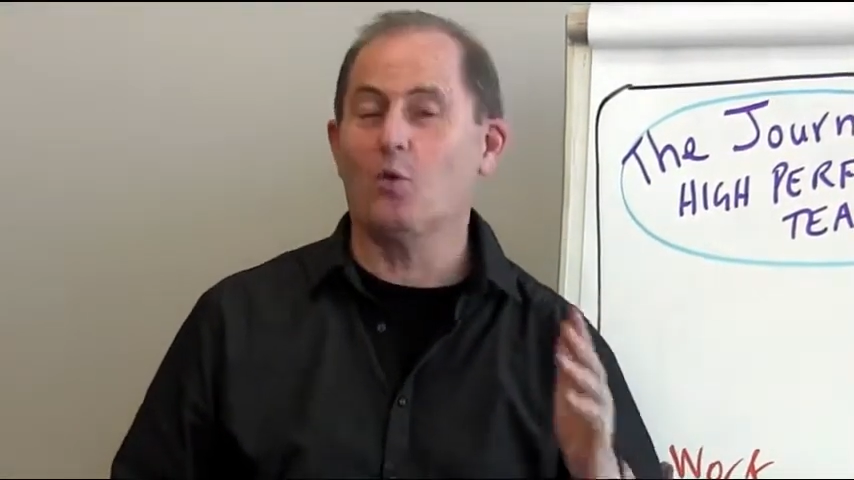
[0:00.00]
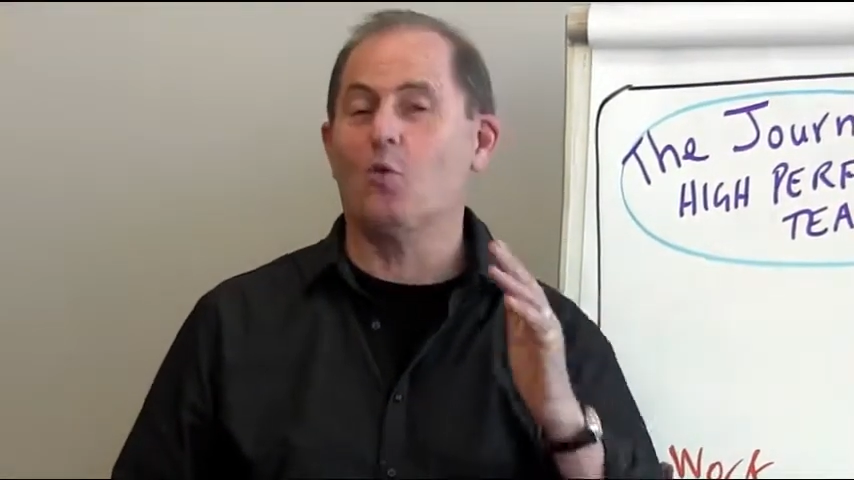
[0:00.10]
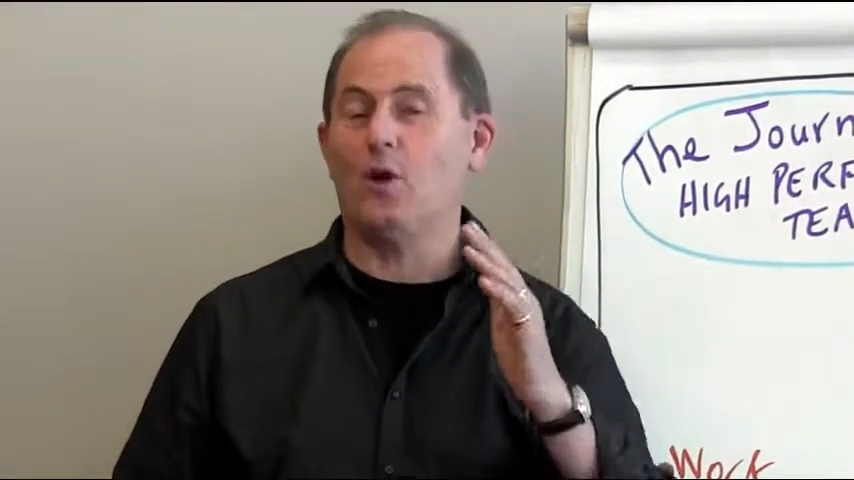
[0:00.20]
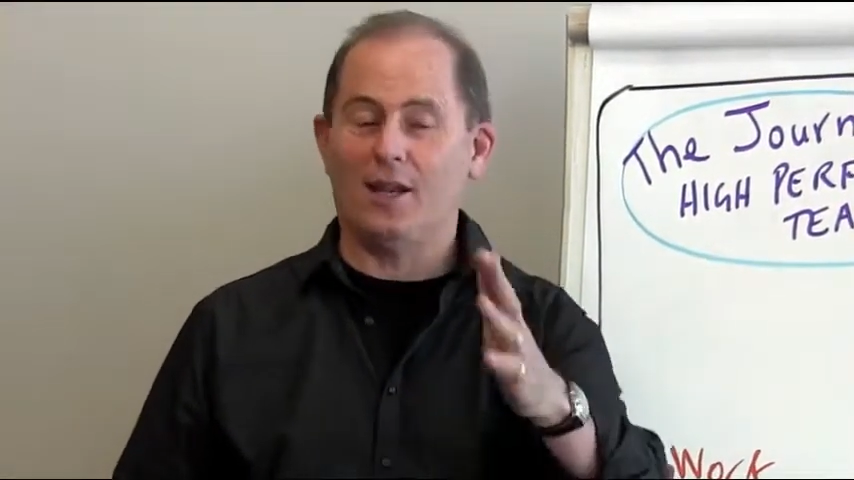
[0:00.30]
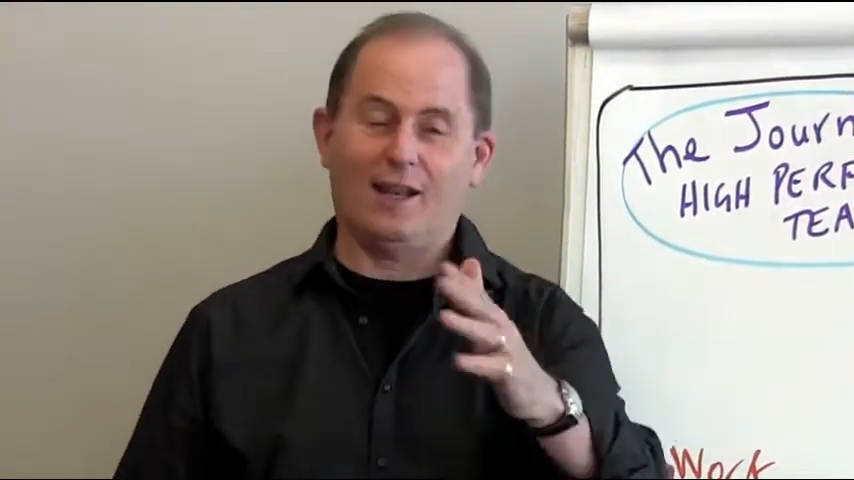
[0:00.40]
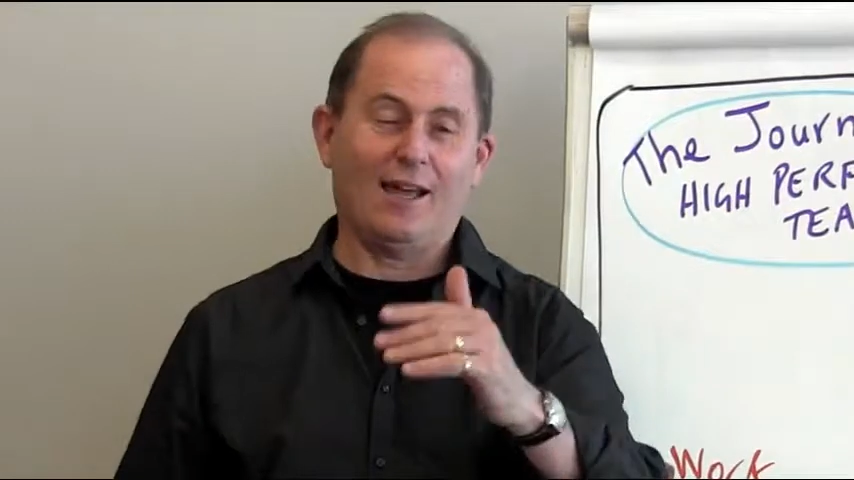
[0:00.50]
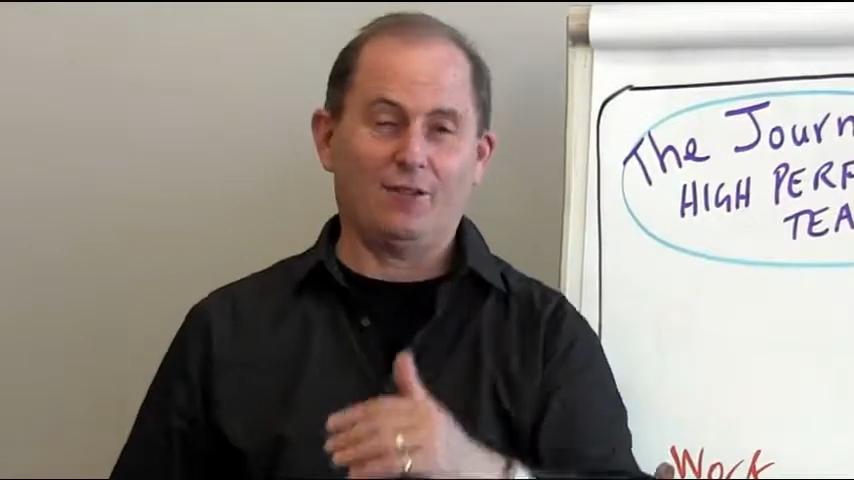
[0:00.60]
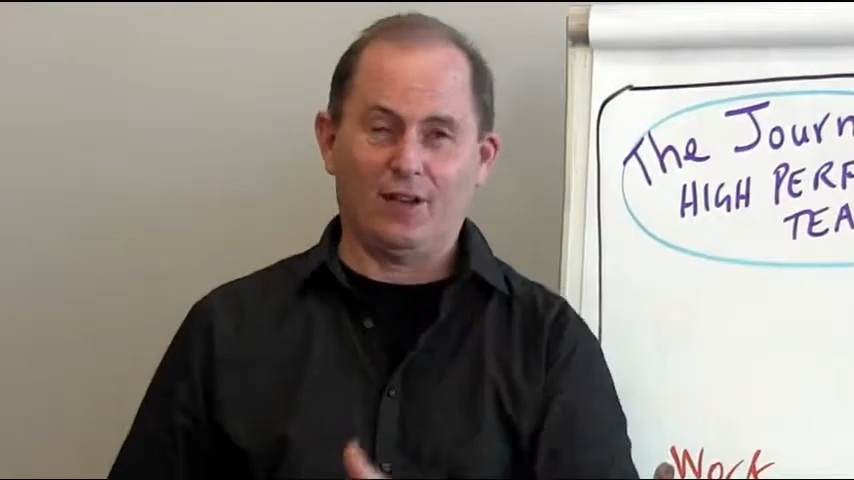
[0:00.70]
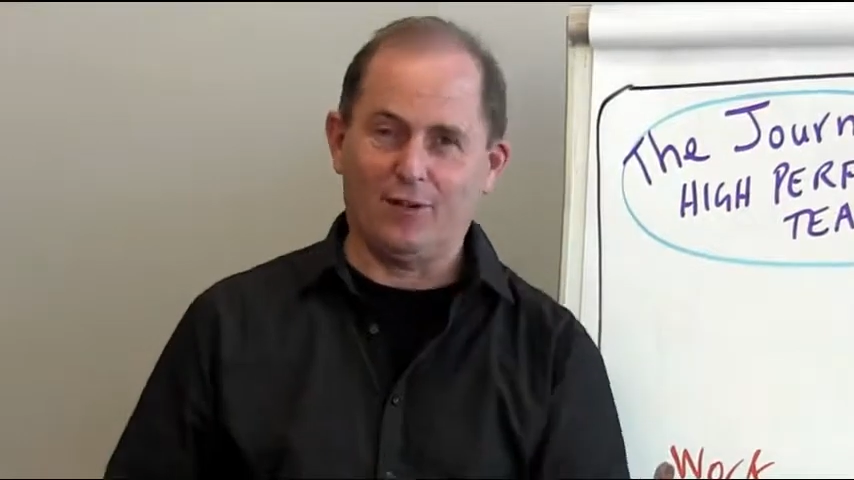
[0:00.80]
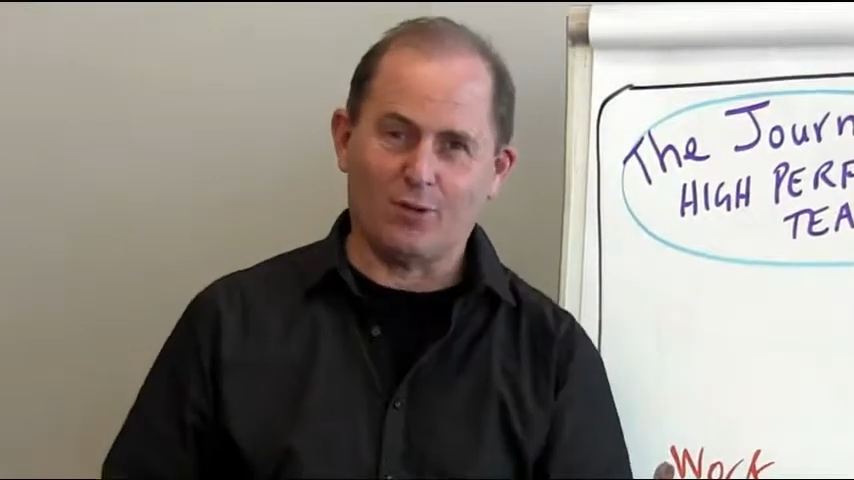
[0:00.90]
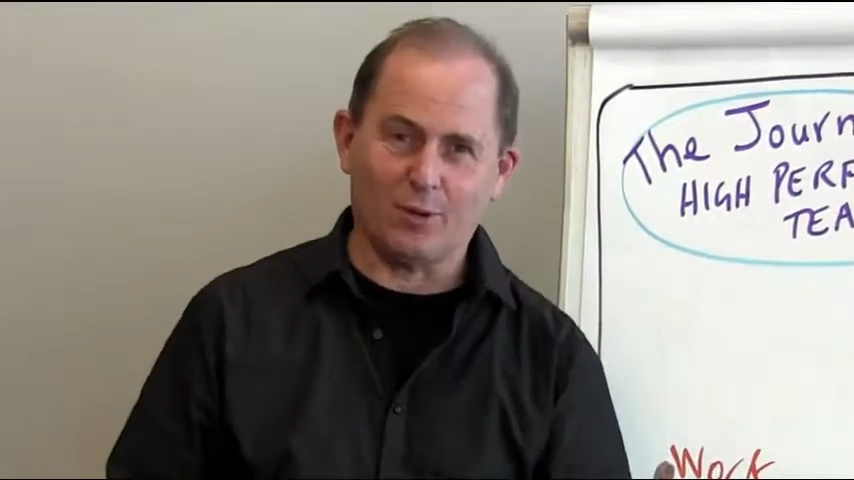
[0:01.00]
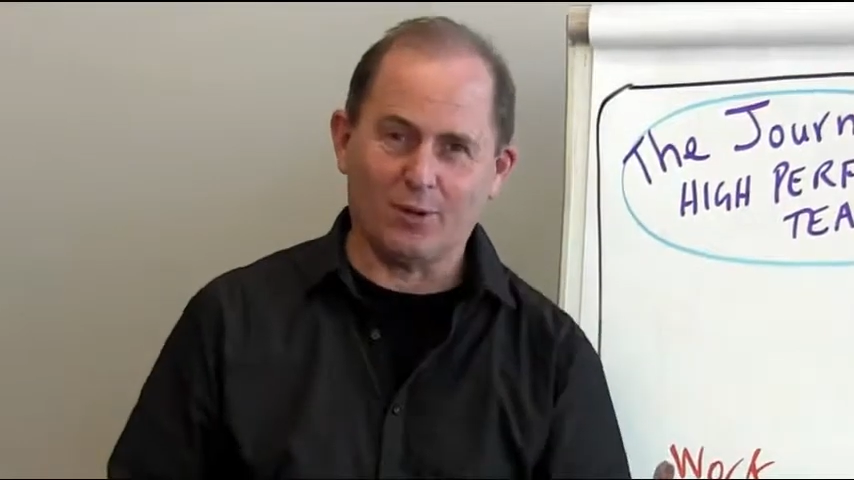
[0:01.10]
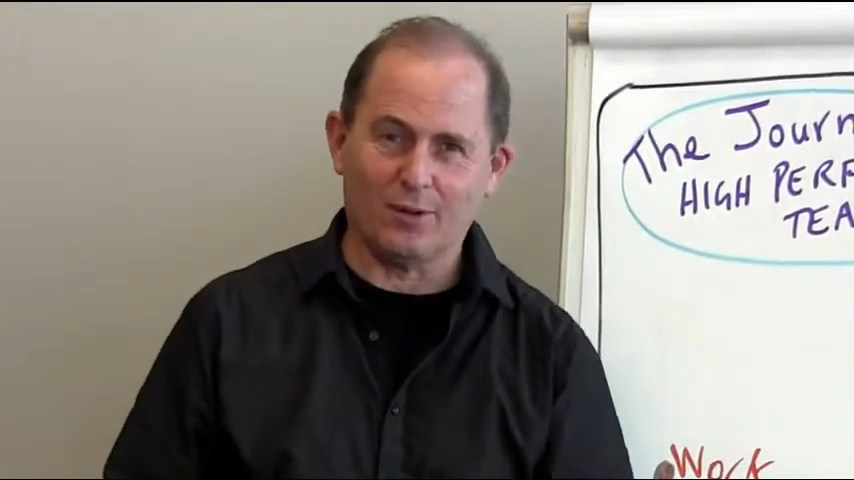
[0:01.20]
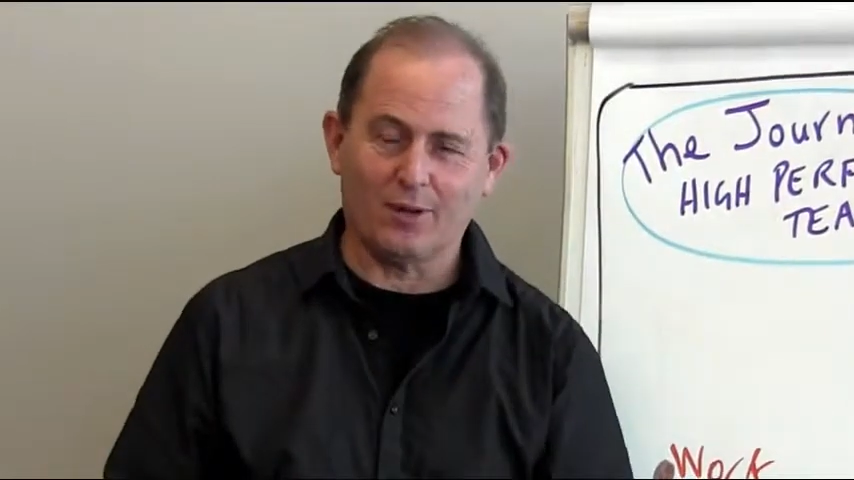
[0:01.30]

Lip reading: We'd love to hear from you.